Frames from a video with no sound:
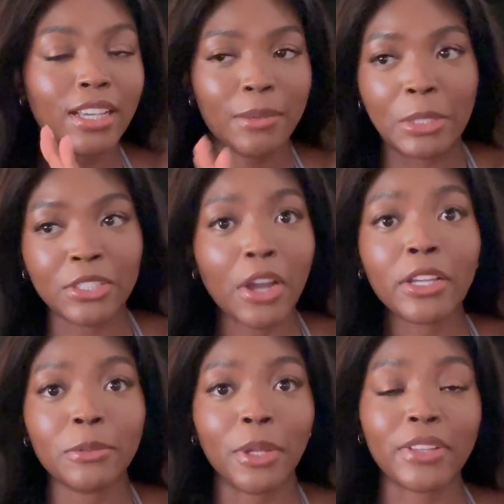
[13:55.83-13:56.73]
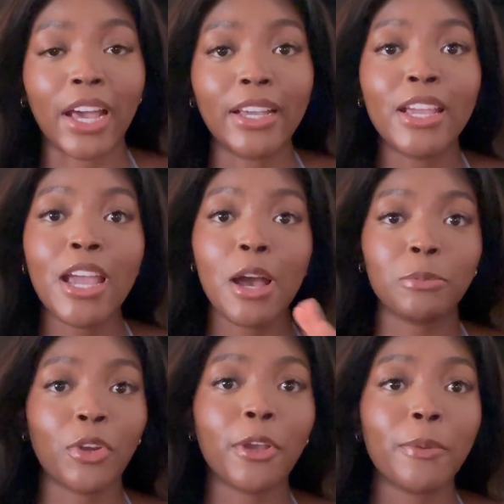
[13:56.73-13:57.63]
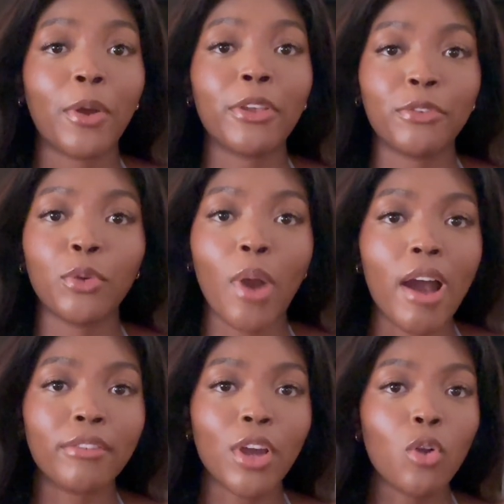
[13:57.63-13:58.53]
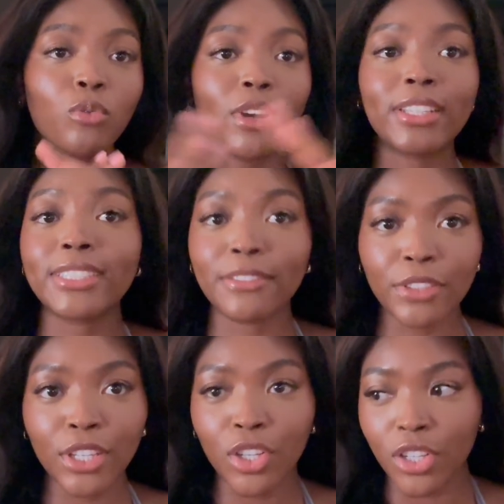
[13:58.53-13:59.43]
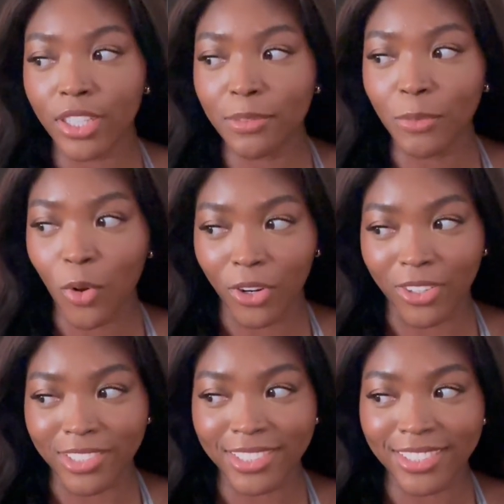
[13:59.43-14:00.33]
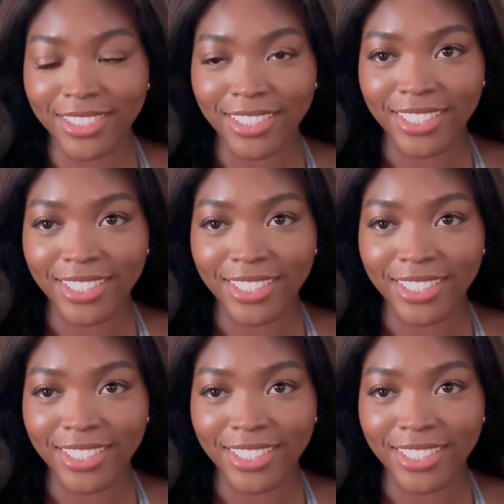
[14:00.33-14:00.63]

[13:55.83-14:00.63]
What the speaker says: I'm not talking about that. I'm talking about if you have relatively good morals,